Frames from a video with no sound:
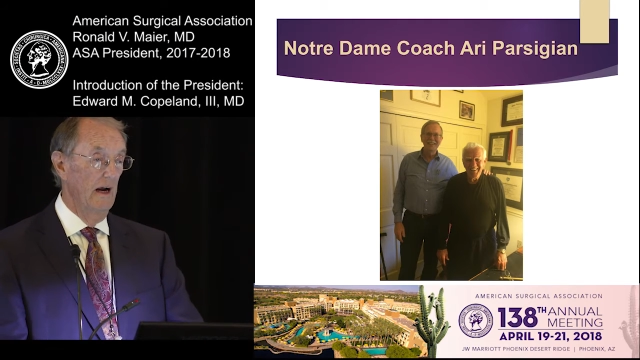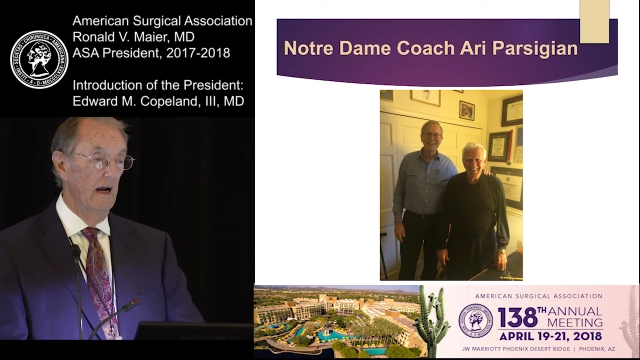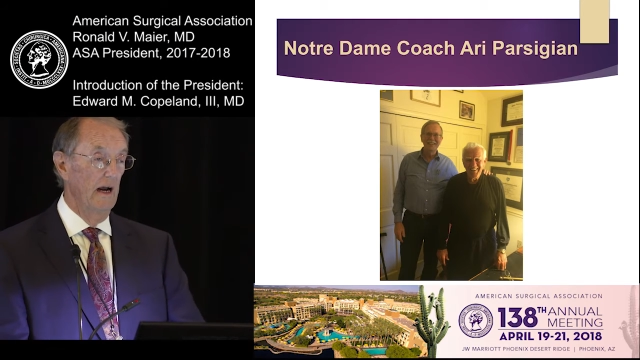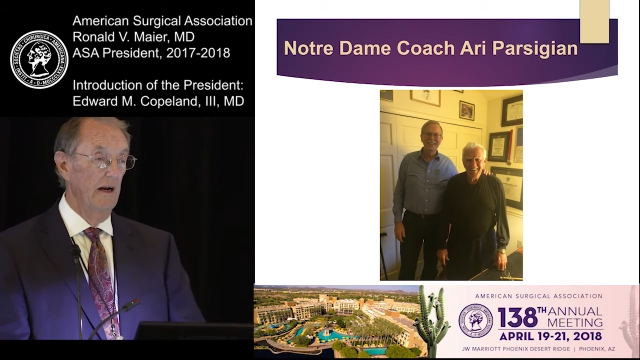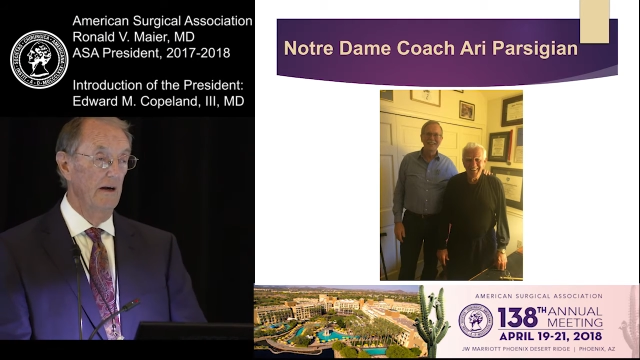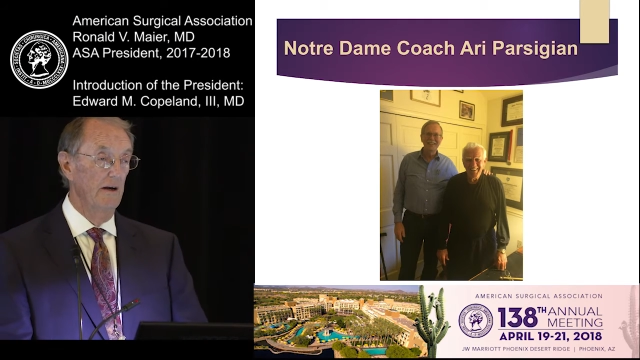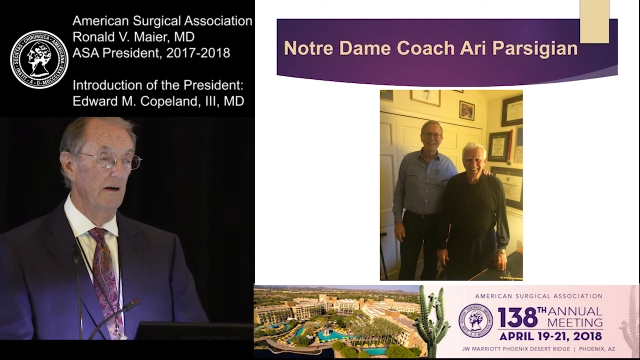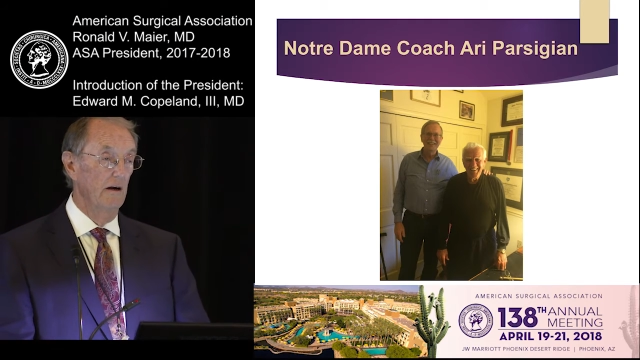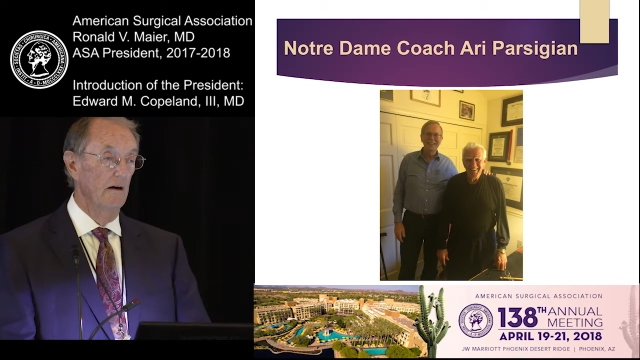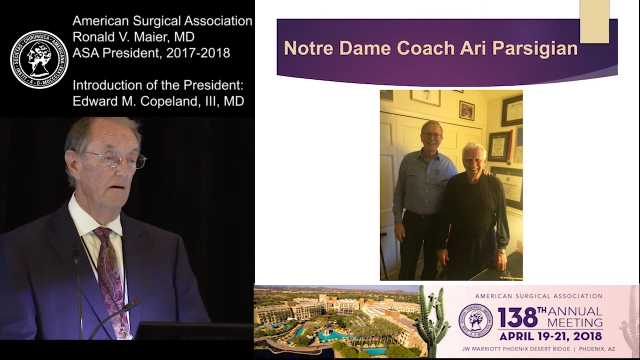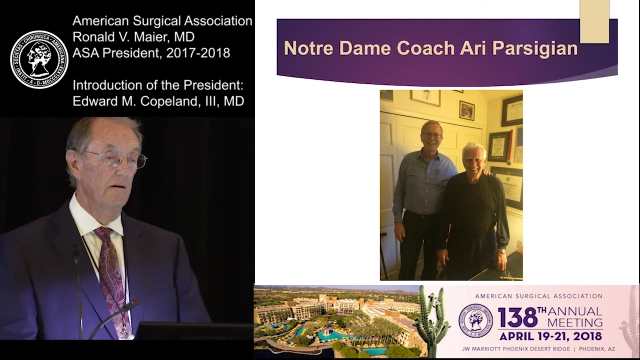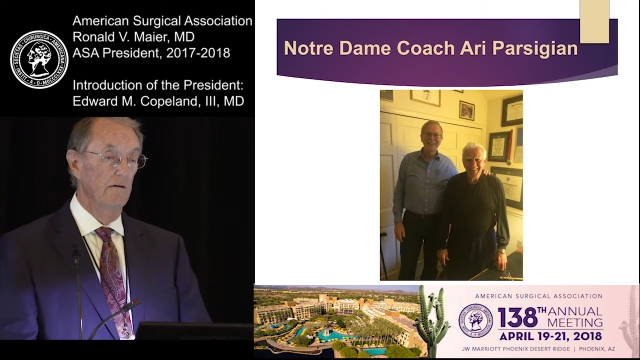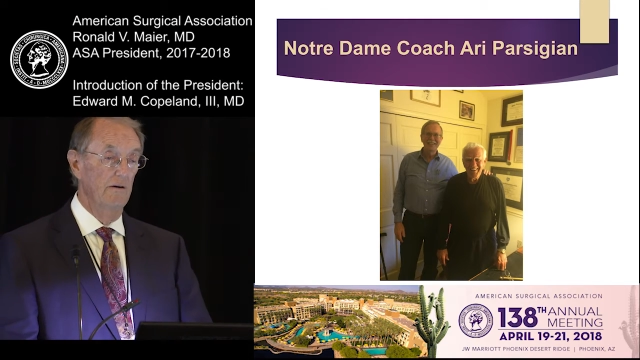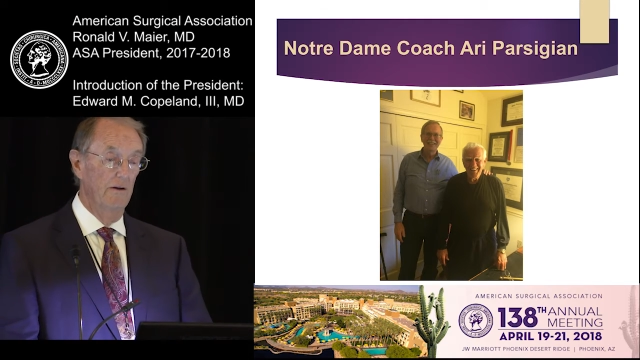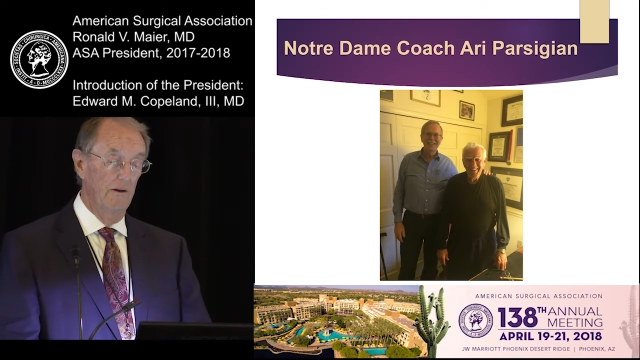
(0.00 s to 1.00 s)
And
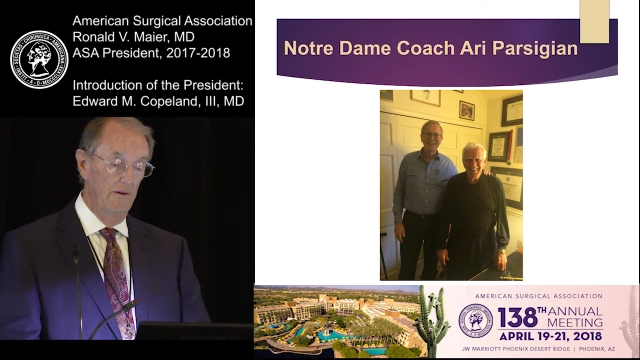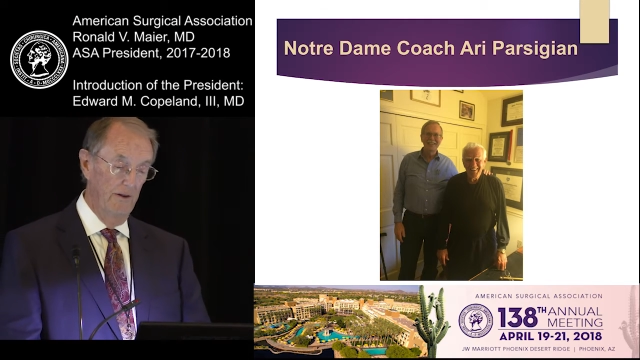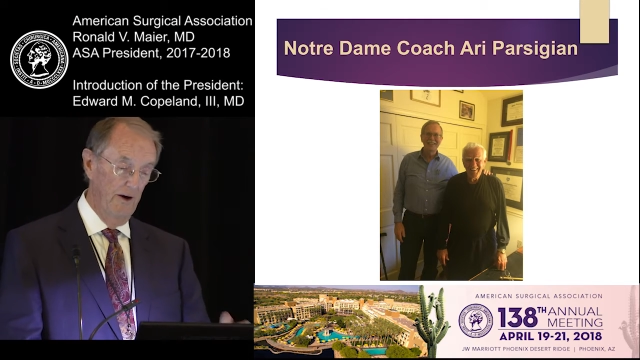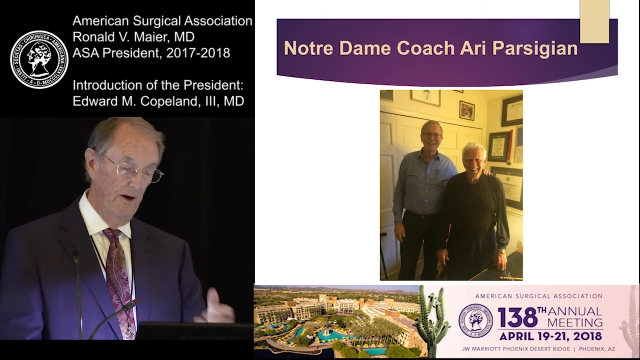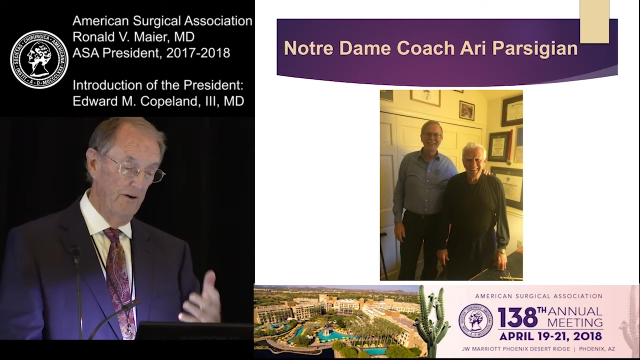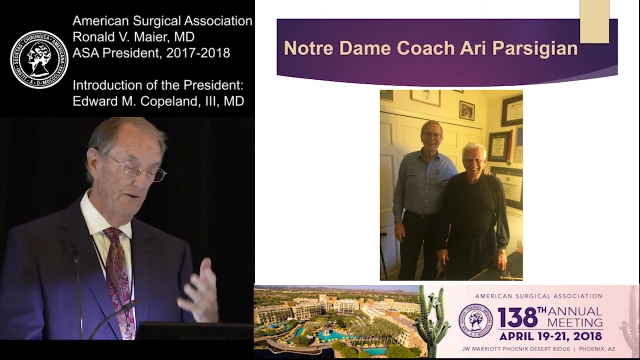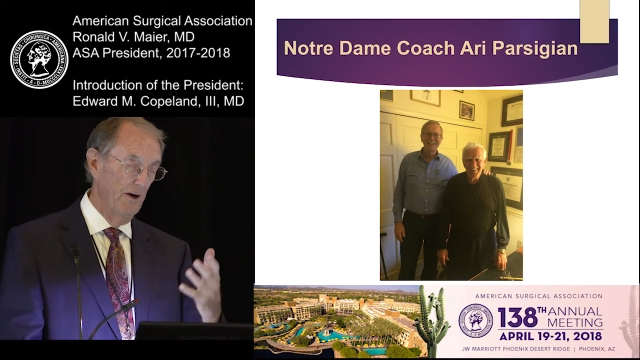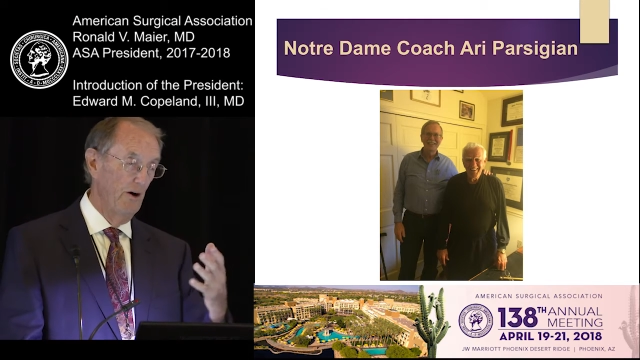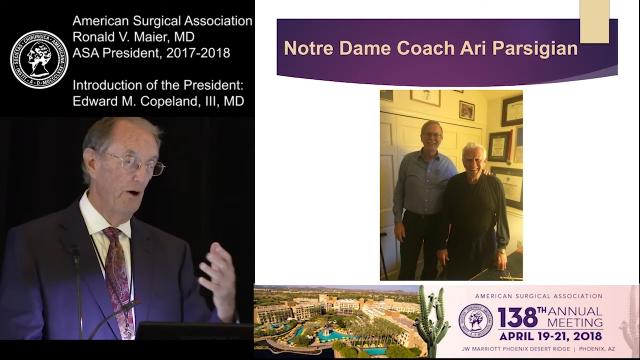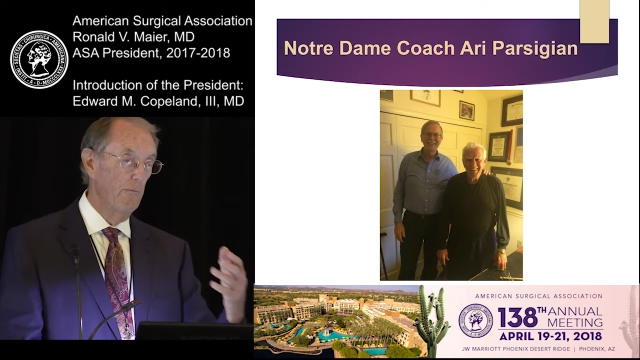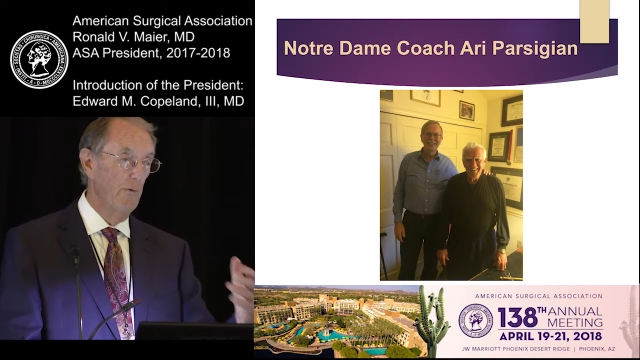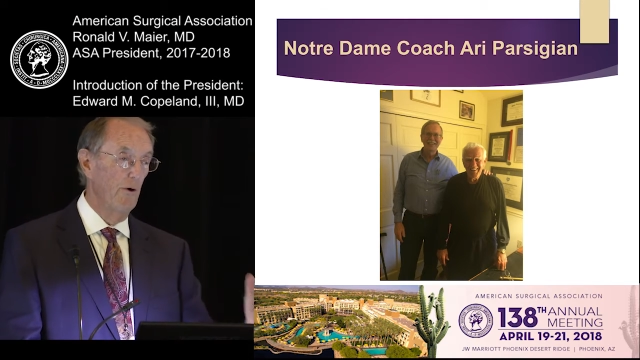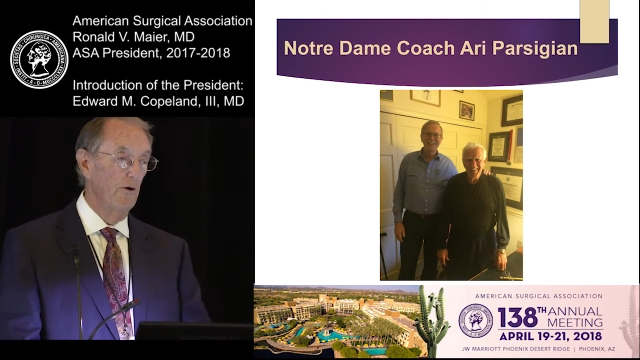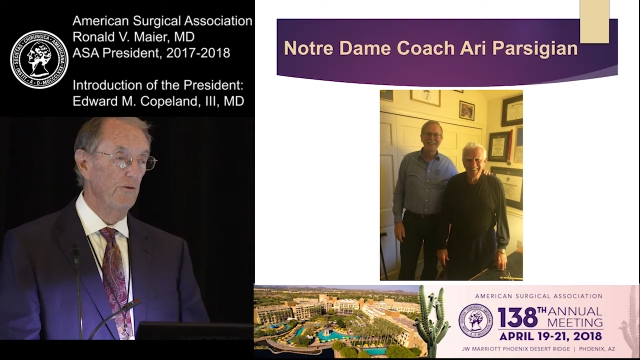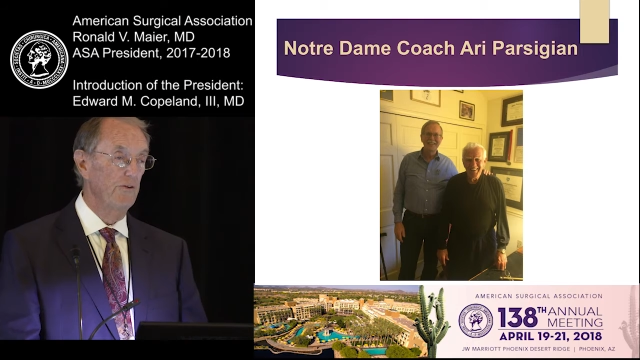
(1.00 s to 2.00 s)
there's
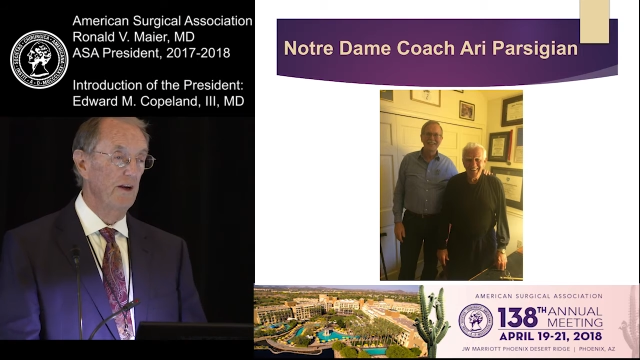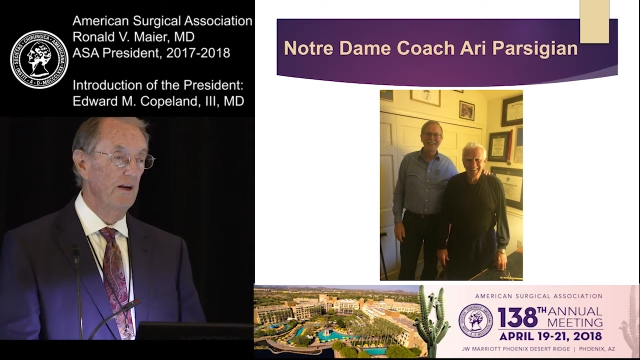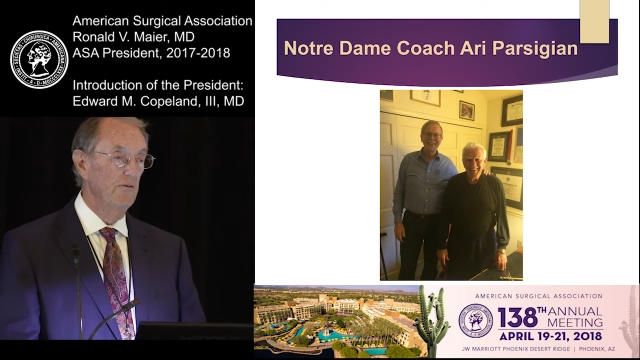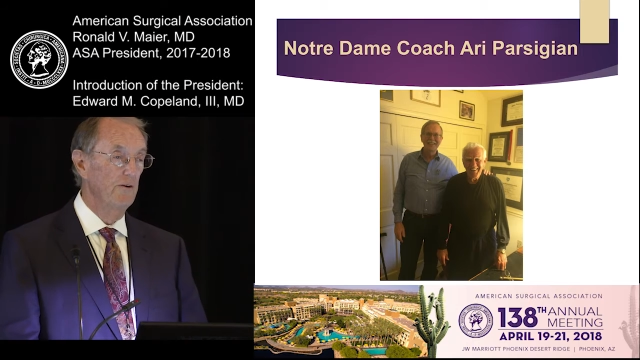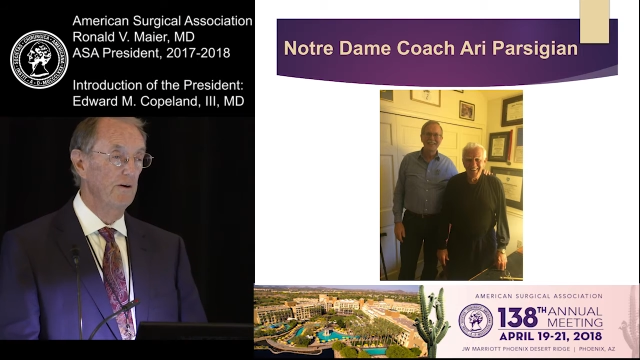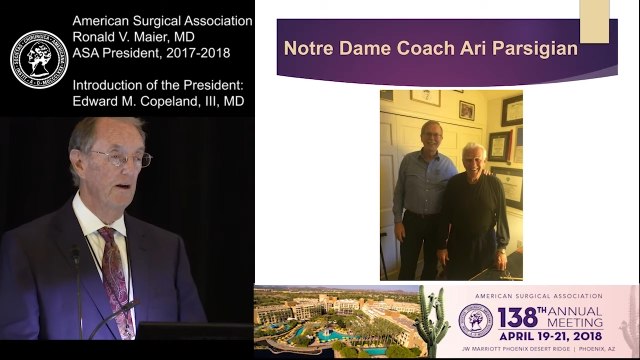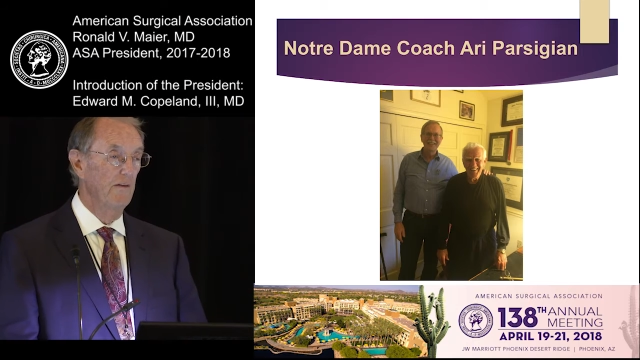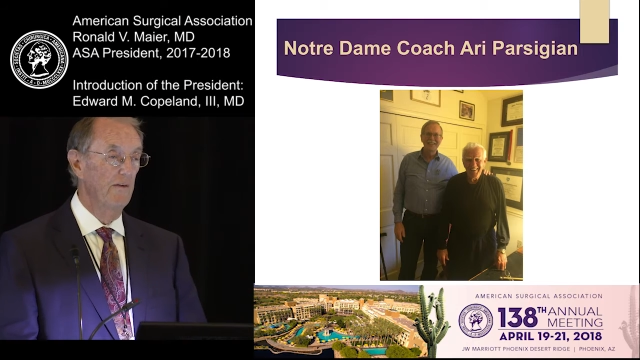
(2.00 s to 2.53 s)
ASA President,